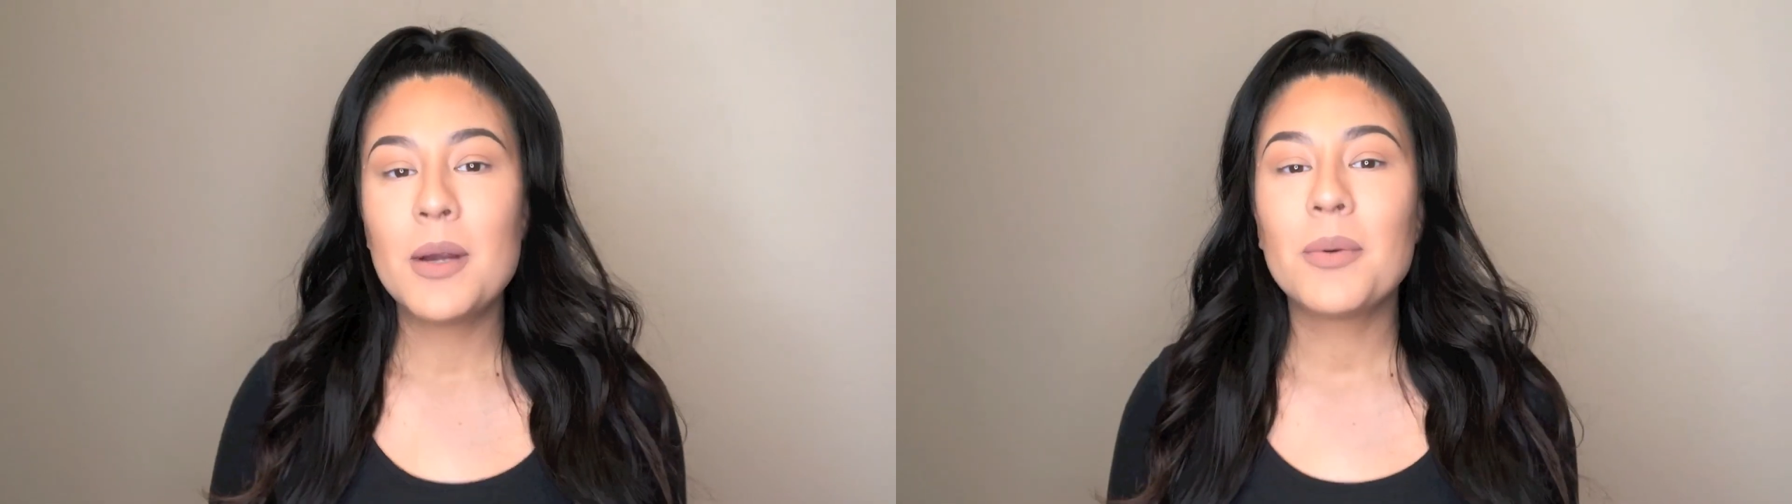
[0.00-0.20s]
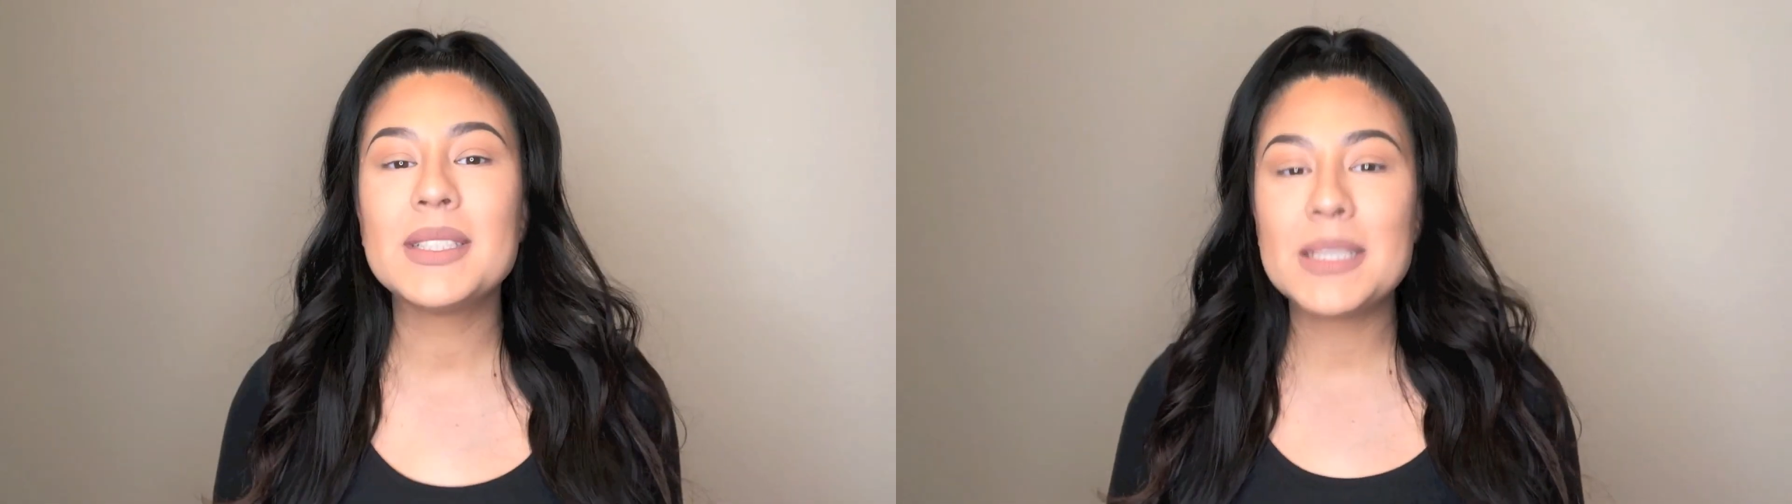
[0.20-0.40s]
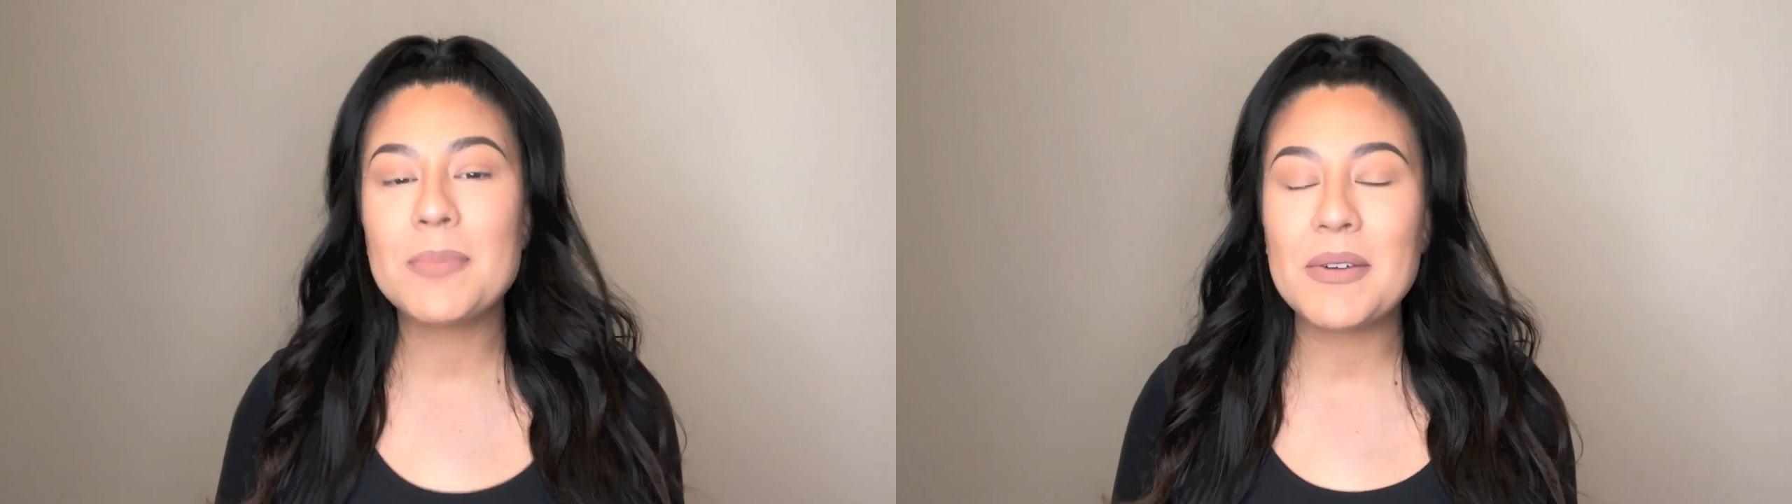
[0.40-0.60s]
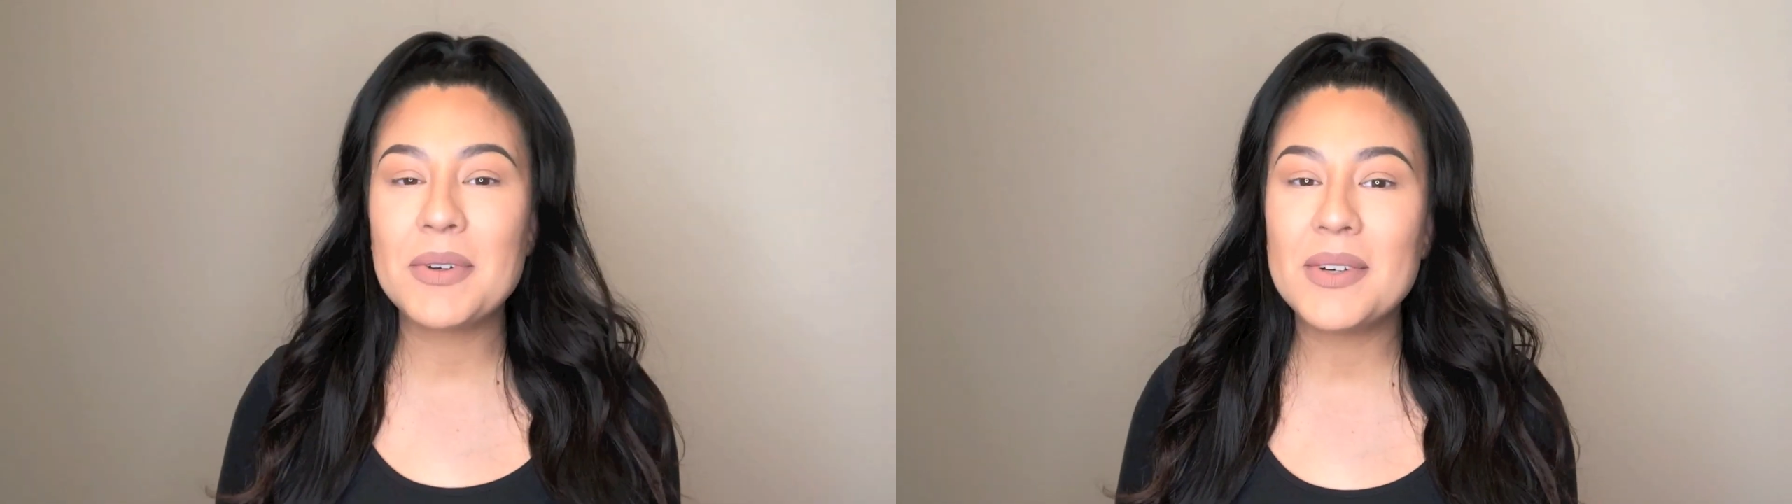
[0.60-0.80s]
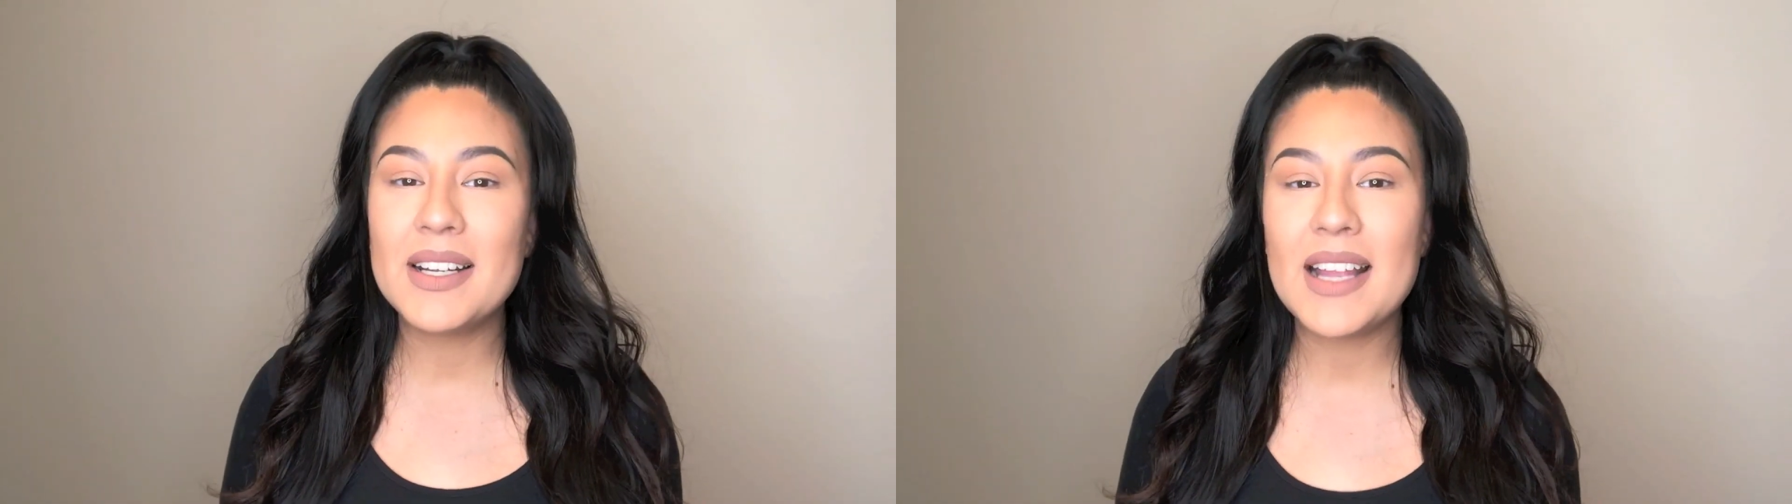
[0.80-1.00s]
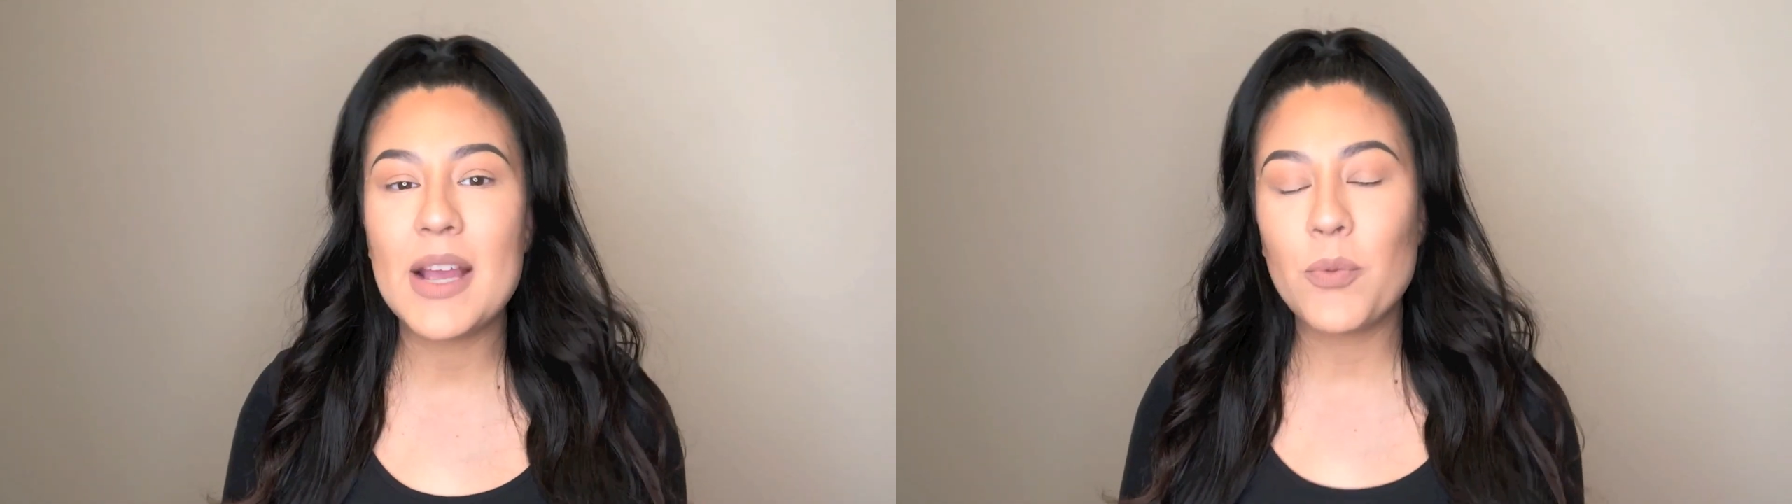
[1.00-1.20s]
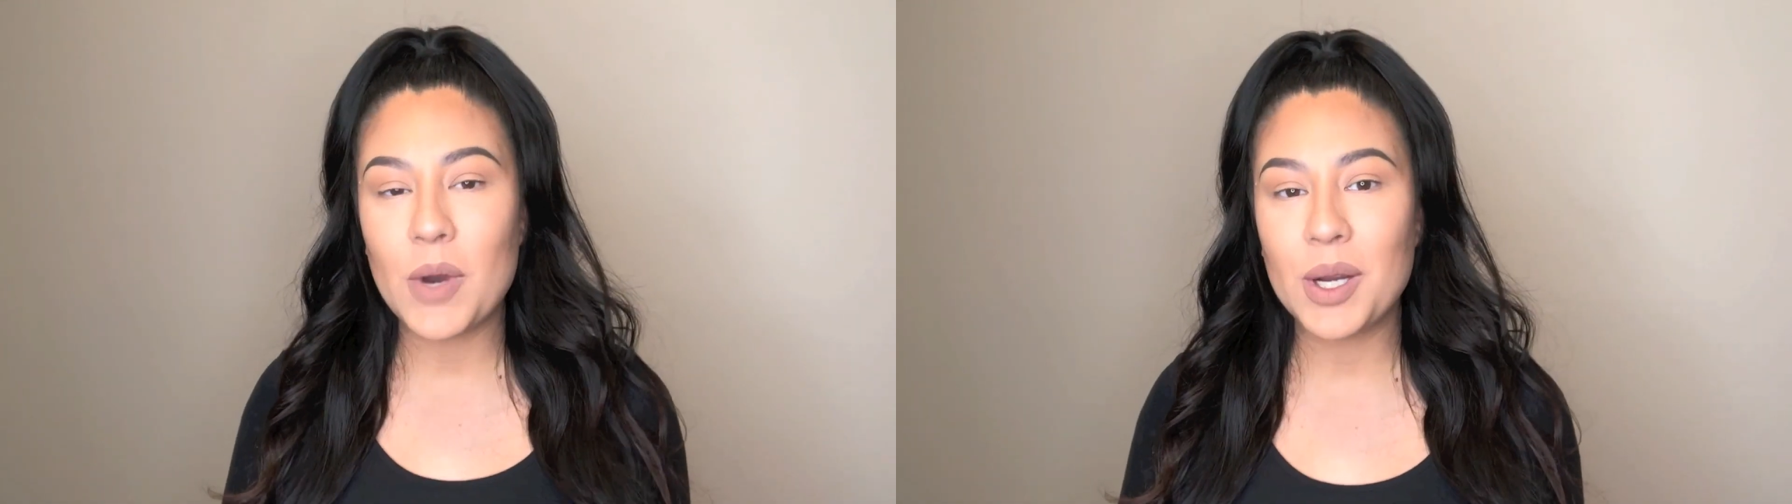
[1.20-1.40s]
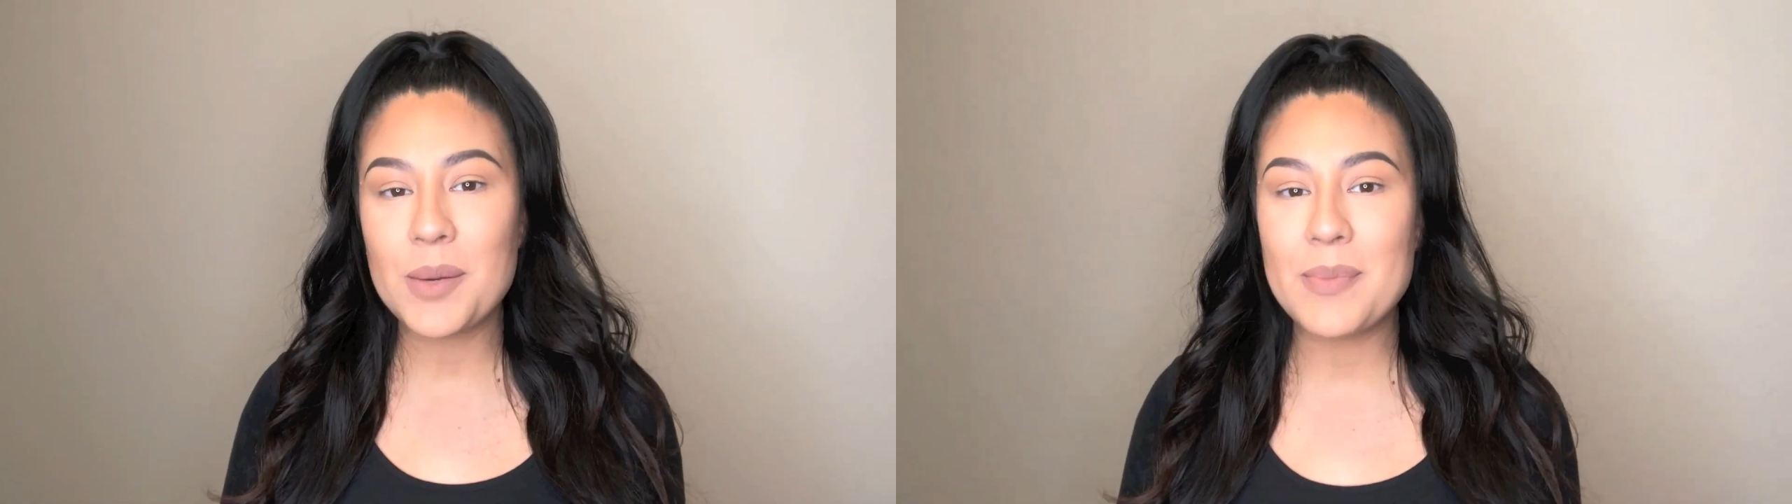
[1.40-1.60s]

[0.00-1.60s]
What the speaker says: What's up everyone and welcome